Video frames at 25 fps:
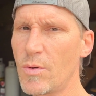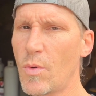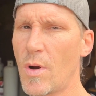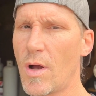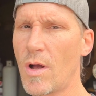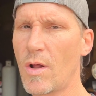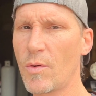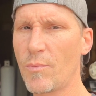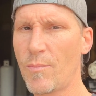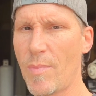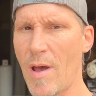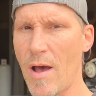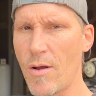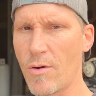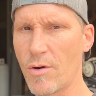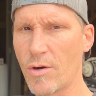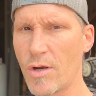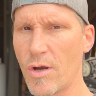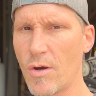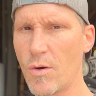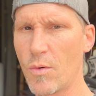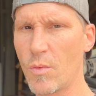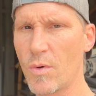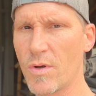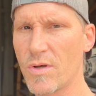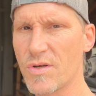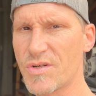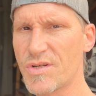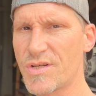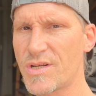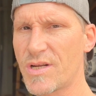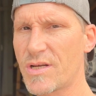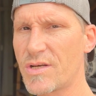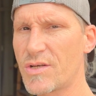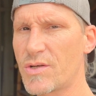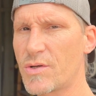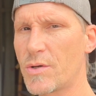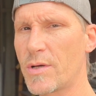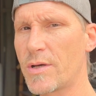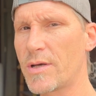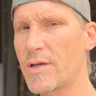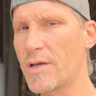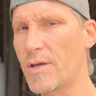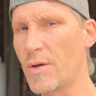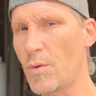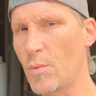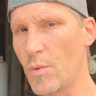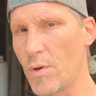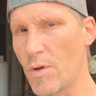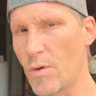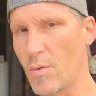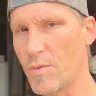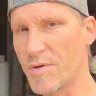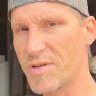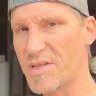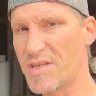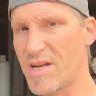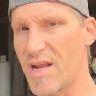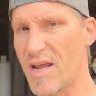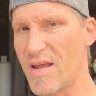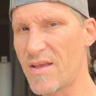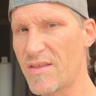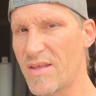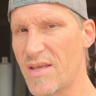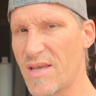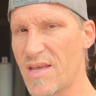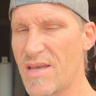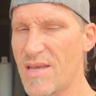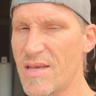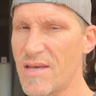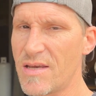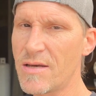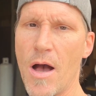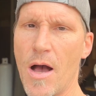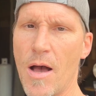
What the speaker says: Weld. Powder coat will stick to it. It will withstand the heat.